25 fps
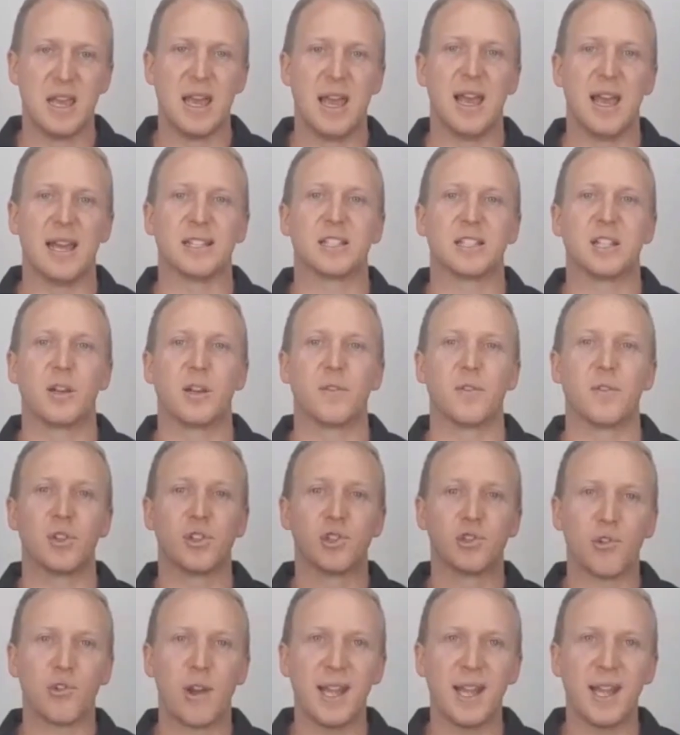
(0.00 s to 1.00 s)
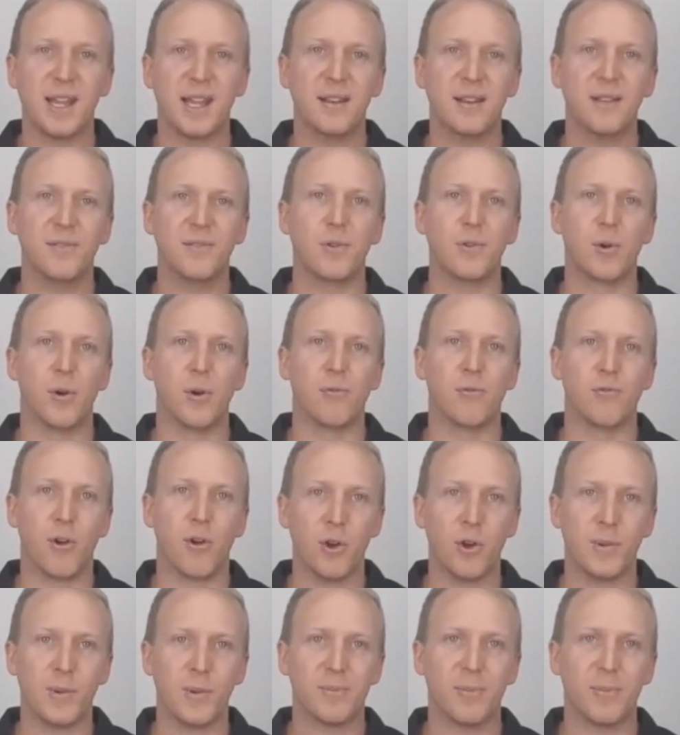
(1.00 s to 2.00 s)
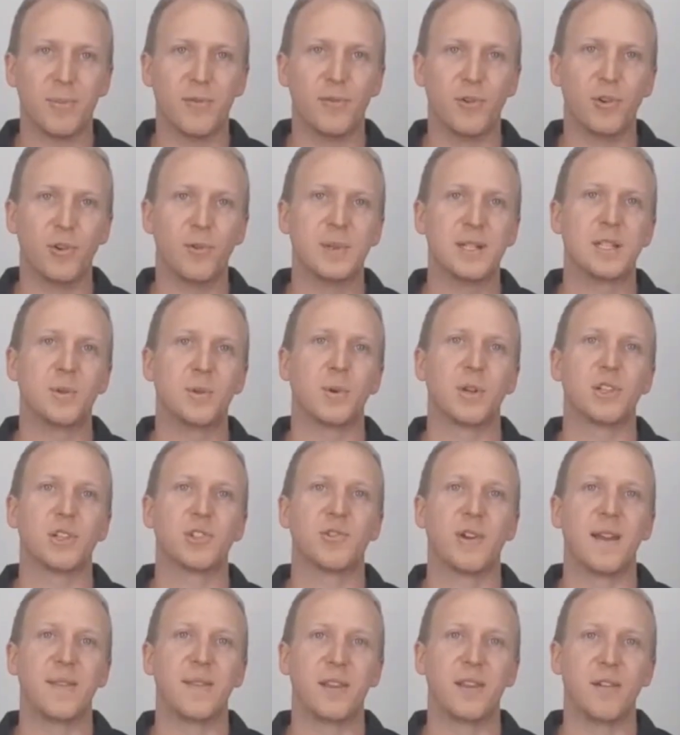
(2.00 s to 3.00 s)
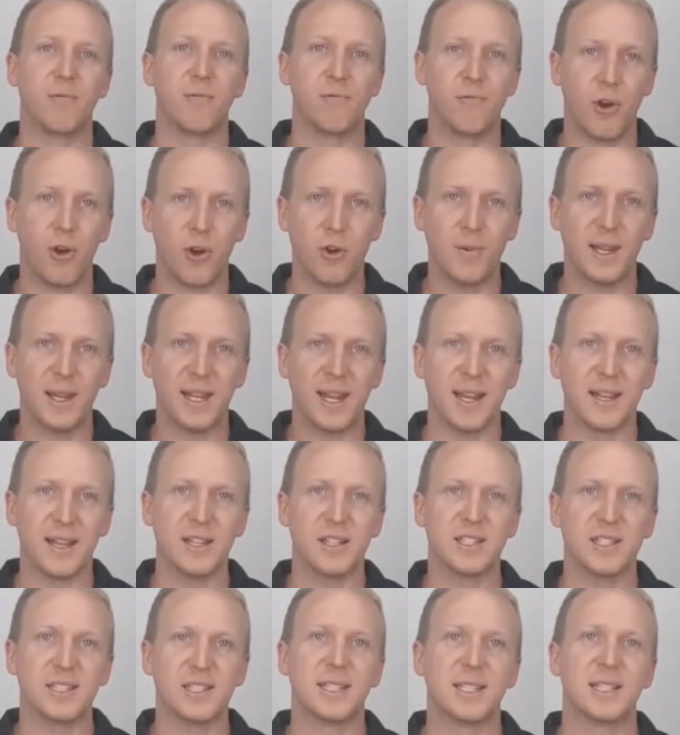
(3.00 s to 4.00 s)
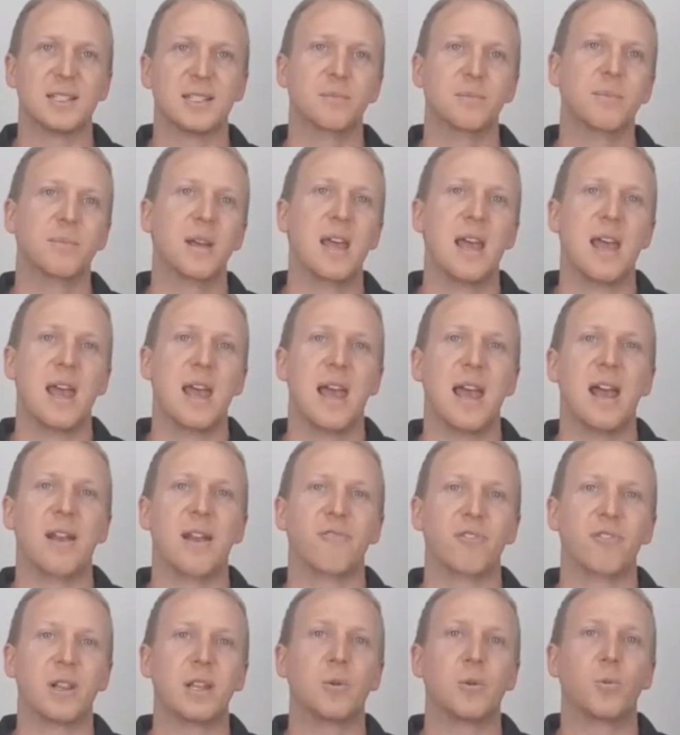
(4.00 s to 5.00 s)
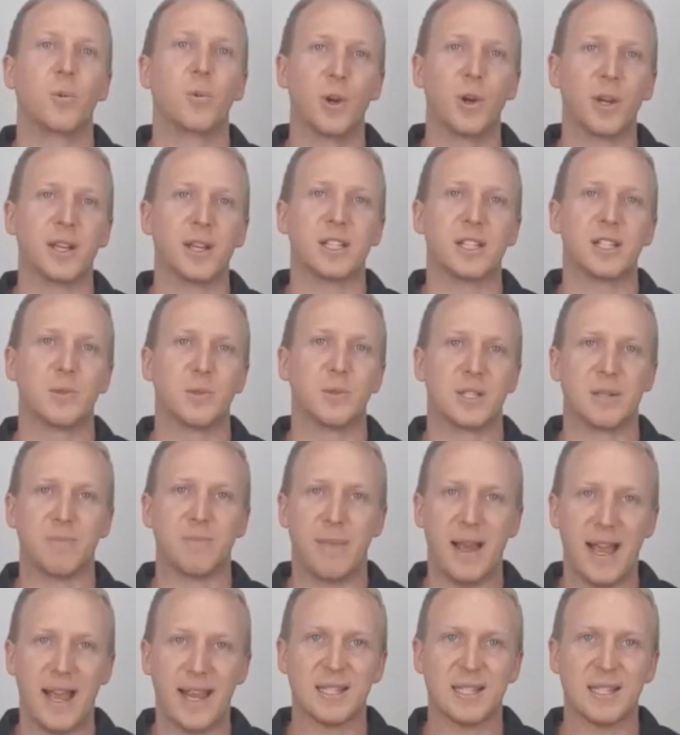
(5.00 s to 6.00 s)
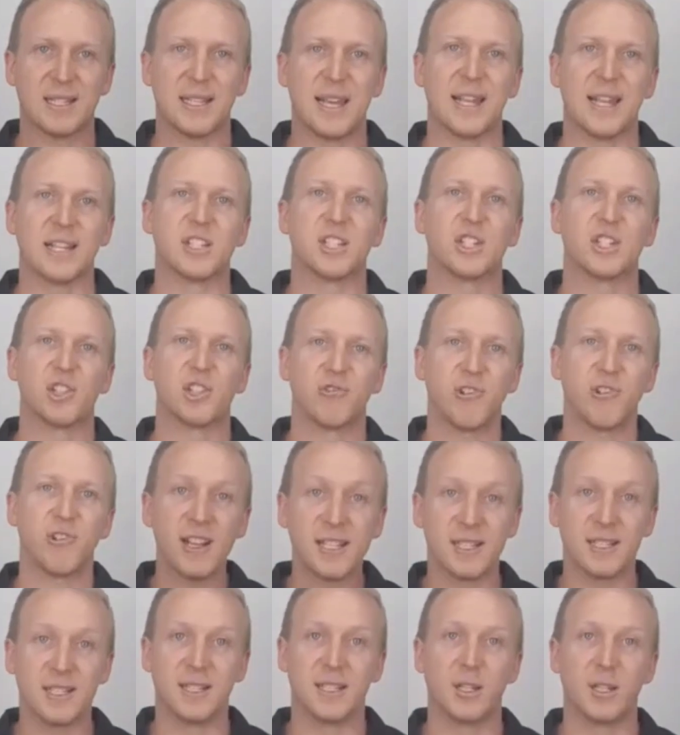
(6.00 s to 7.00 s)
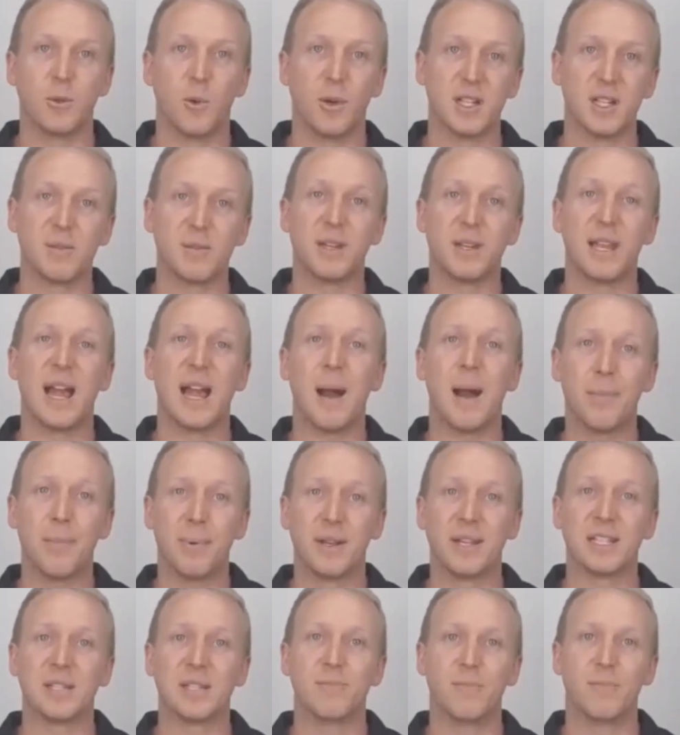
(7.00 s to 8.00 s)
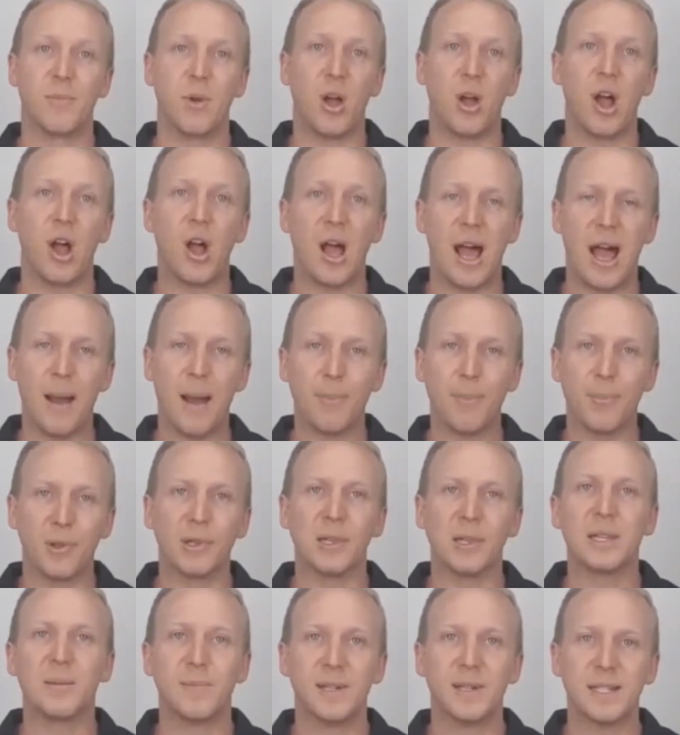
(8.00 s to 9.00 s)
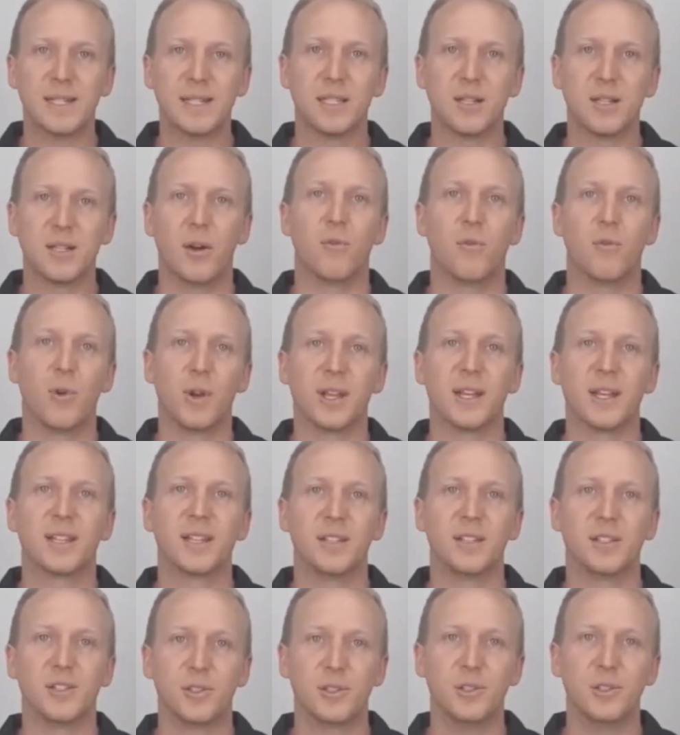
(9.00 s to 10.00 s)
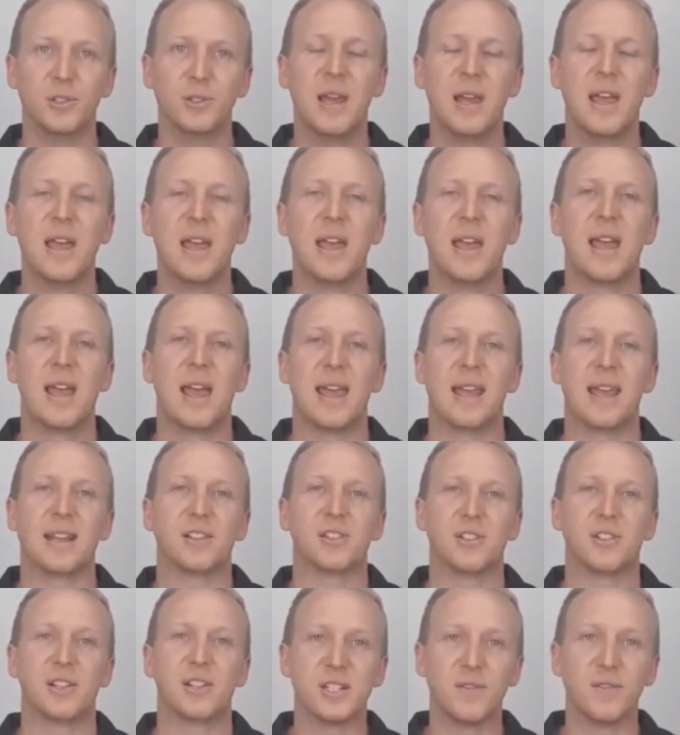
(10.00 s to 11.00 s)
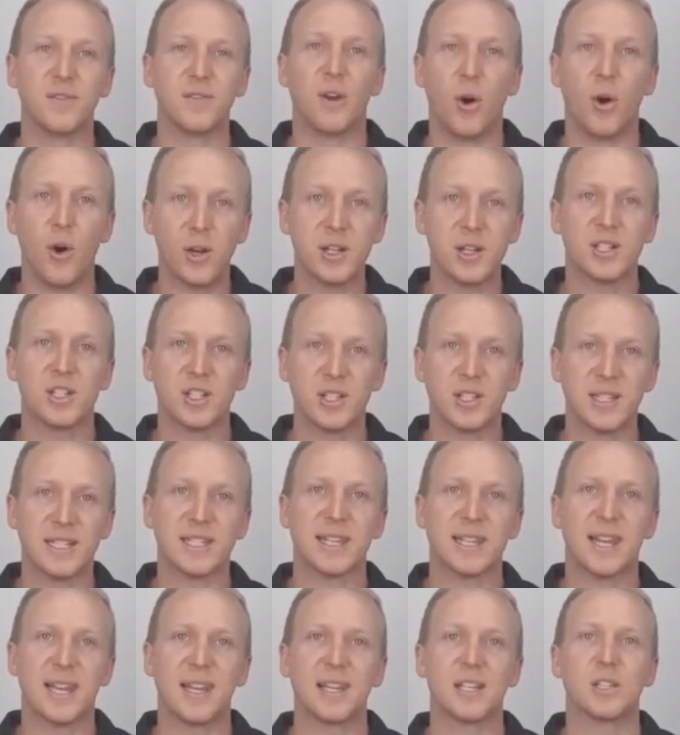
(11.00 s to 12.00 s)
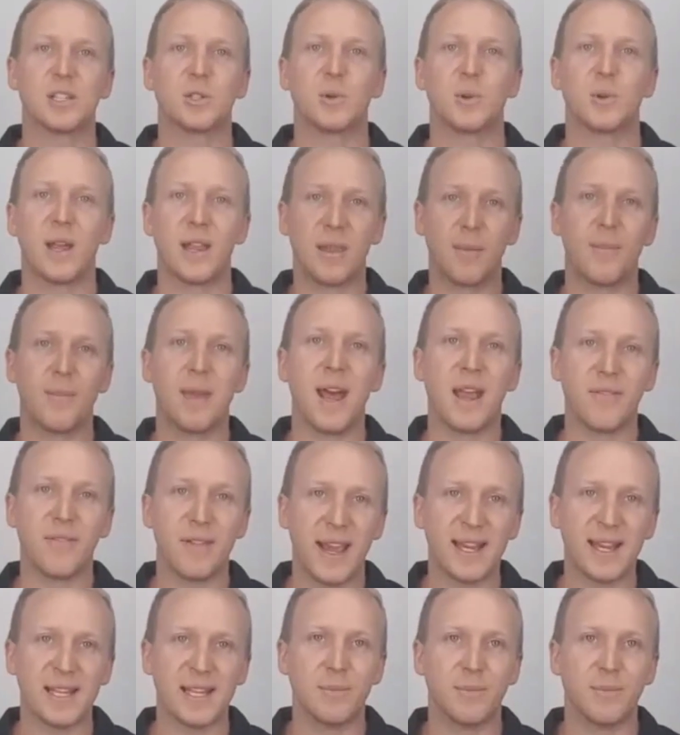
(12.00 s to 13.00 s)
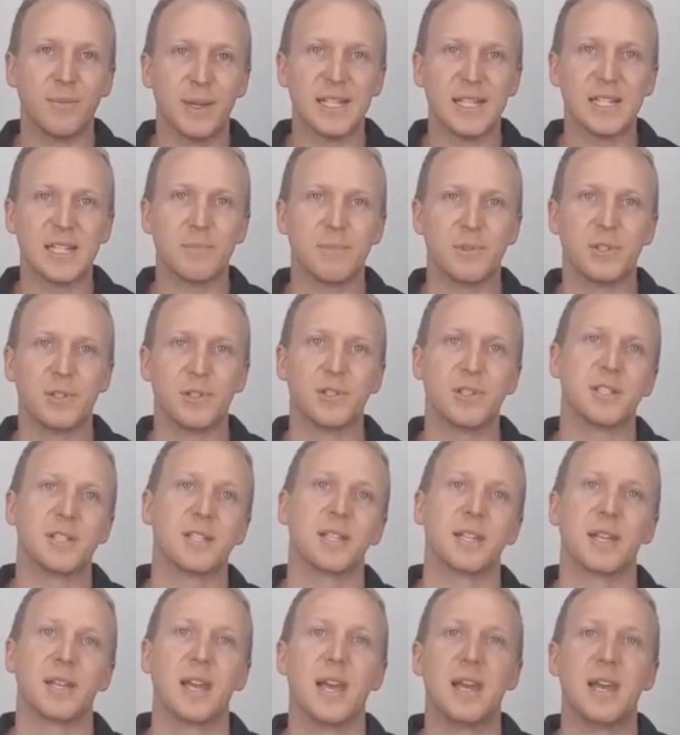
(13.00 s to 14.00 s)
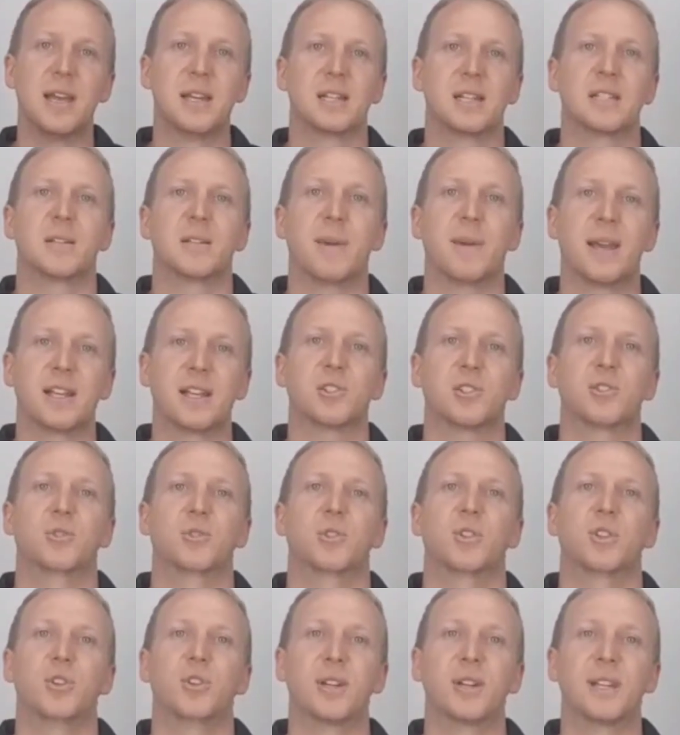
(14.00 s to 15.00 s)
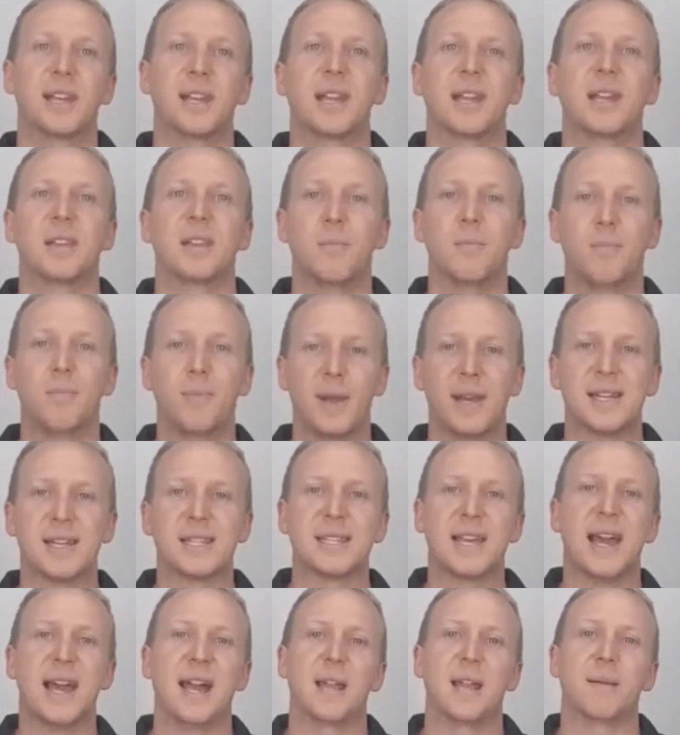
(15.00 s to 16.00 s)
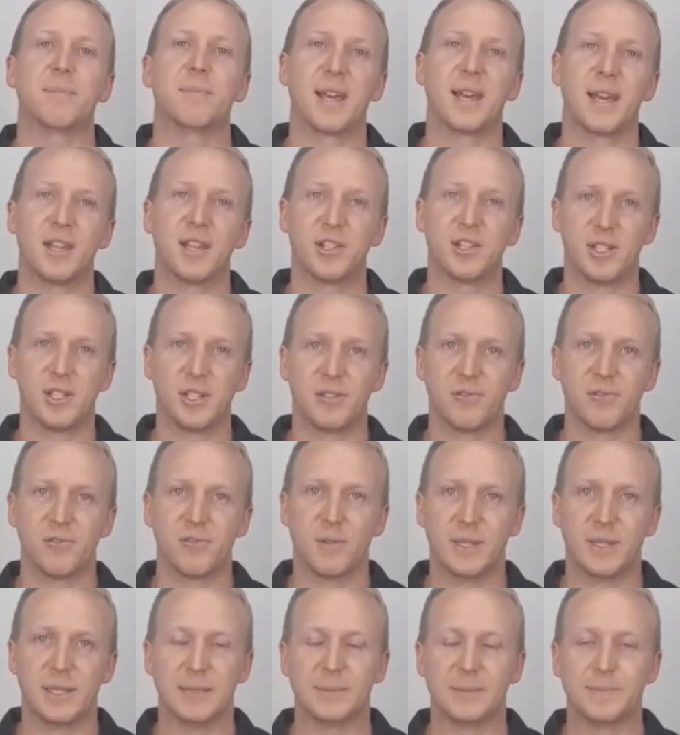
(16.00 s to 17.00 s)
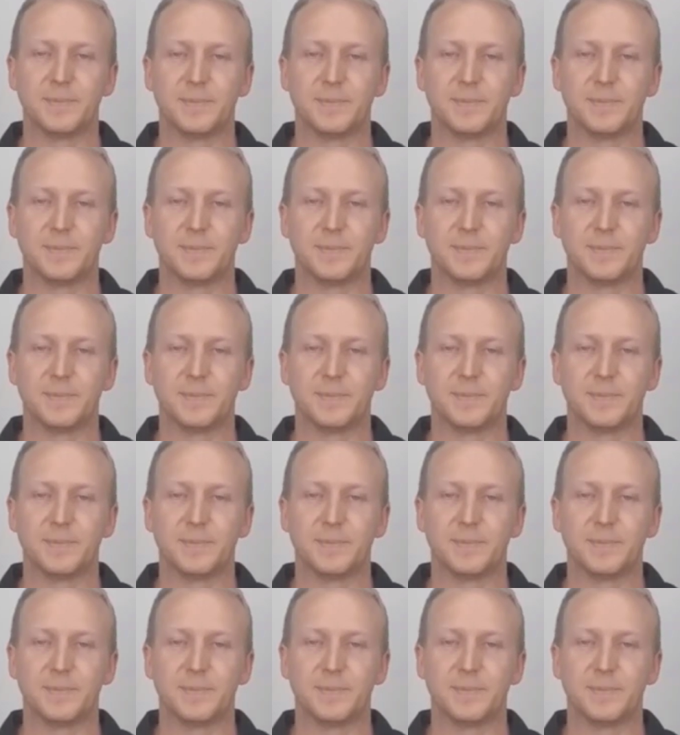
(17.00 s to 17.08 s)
And so if you're training for aerobic performance, you want to train the aerobic energy system and really work it to its max and stress it. You want it to be up at its upper limits of what it can do in terms of the oxygen that's getting to it and the amount of ATP it's producing to make sure that you're getting the best adaptations from it.